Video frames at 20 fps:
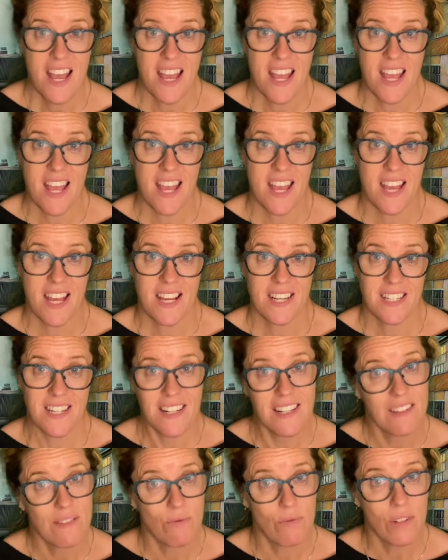and
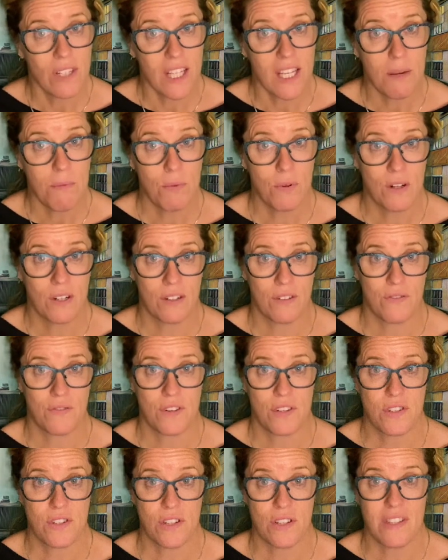it is really important
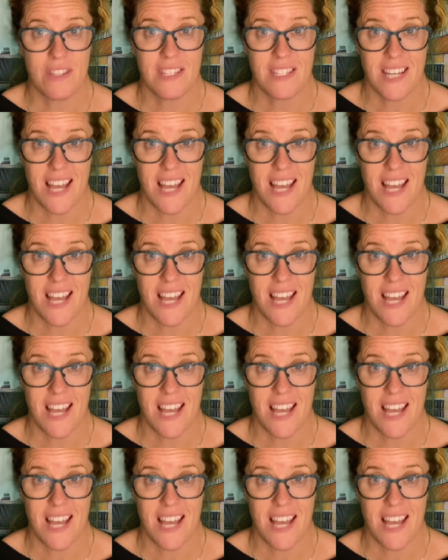for students